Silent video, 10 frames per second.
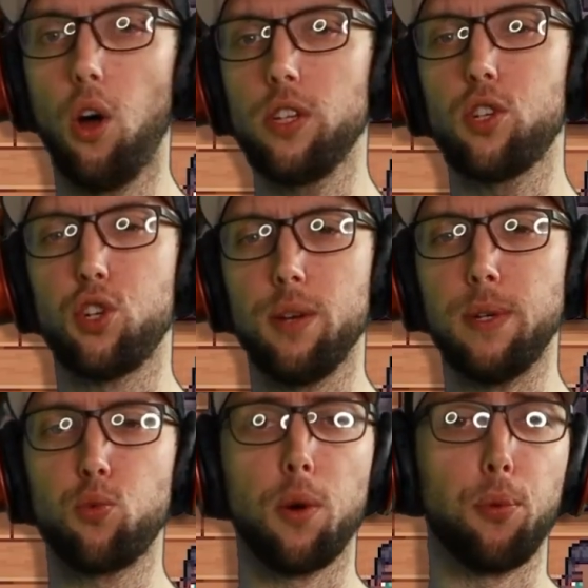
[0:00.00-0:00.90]
All these
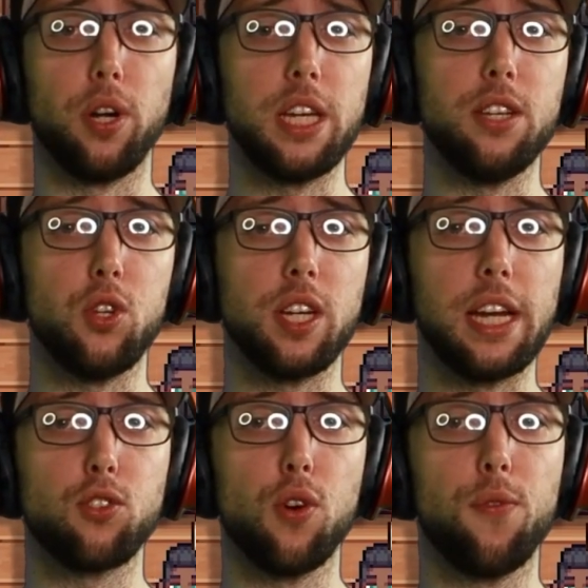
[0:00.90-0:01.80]
achievements were pretty easy to
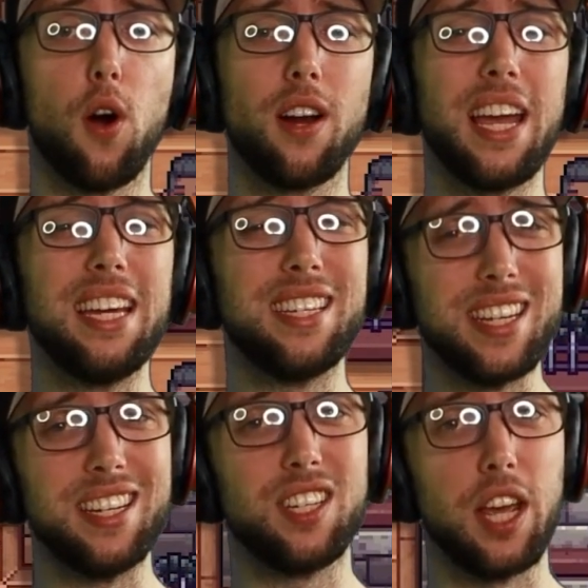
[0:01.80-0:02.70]
get so far and
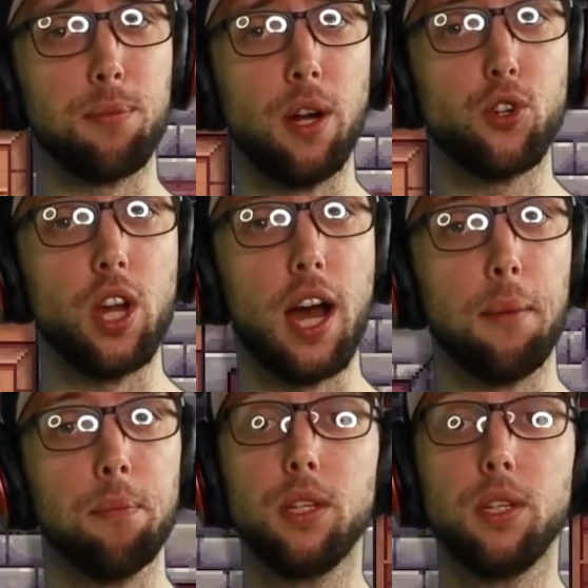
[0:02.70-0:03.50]
didn't take much time.